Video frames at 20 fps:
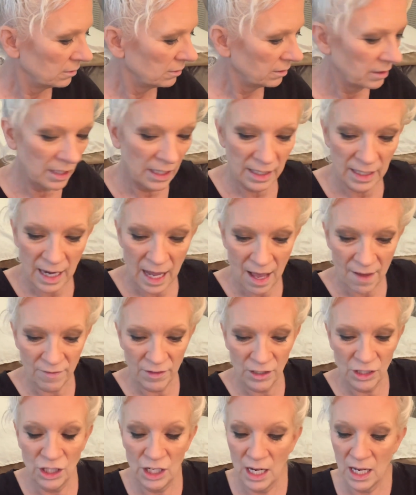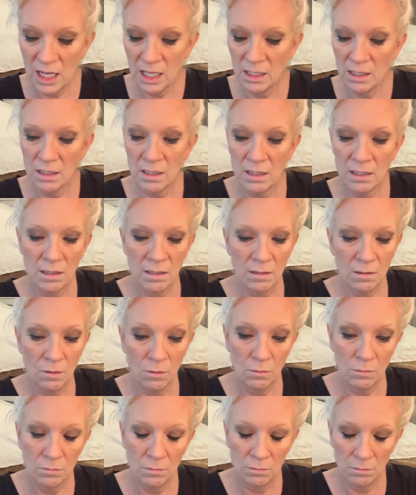didn't have a chance
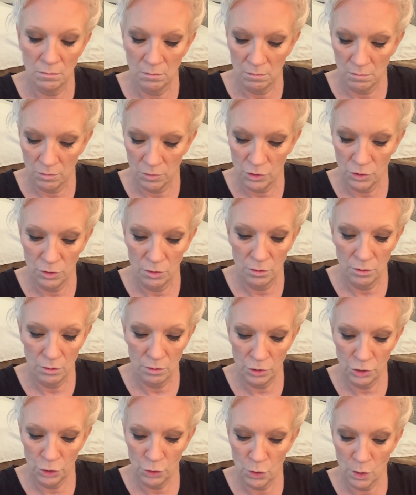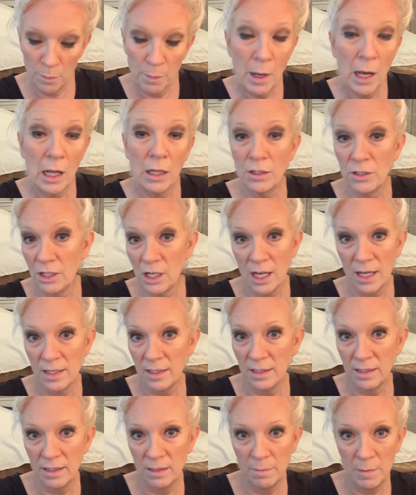to
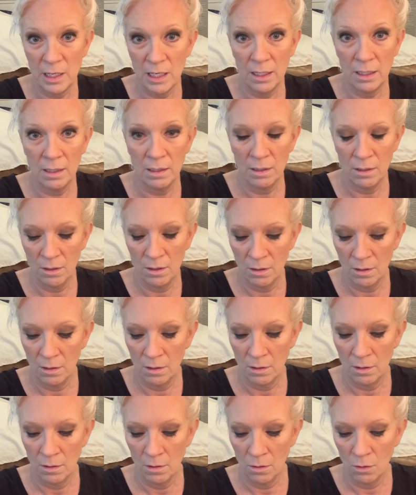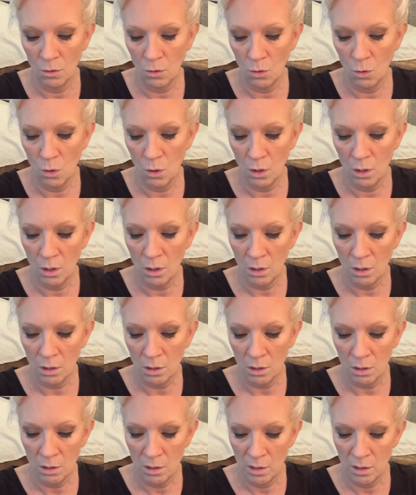apologize to me or
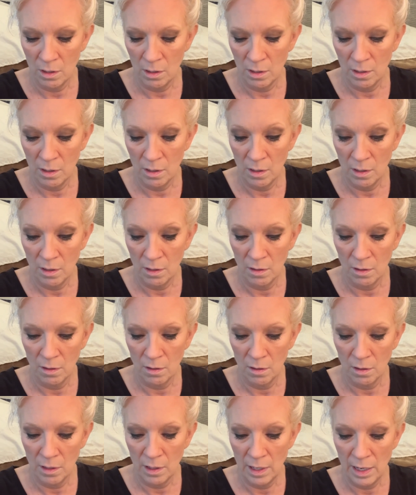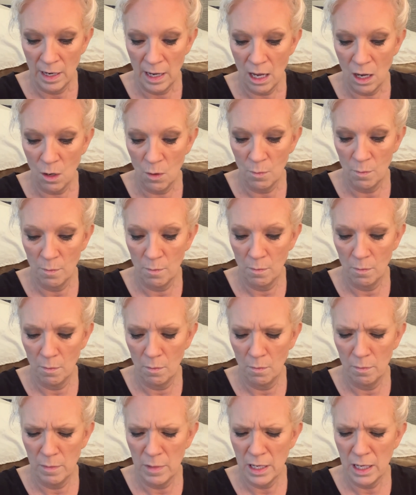help
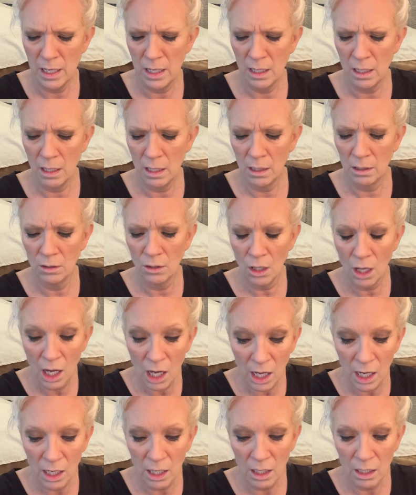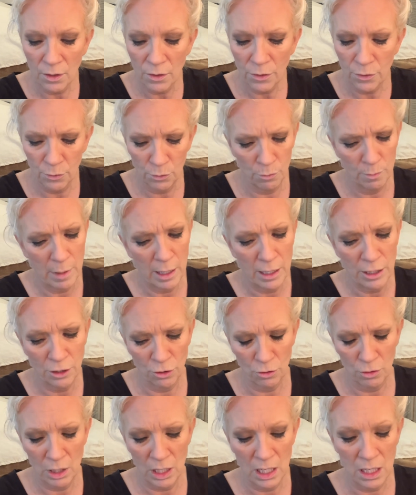me a lot through my
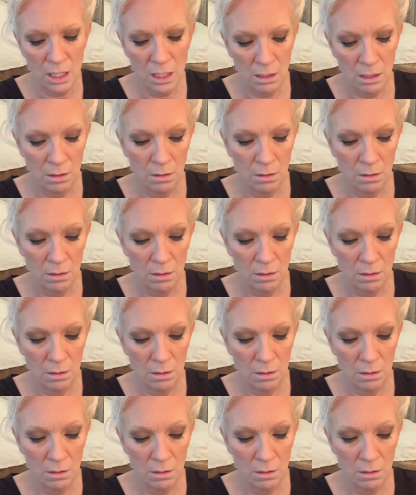journey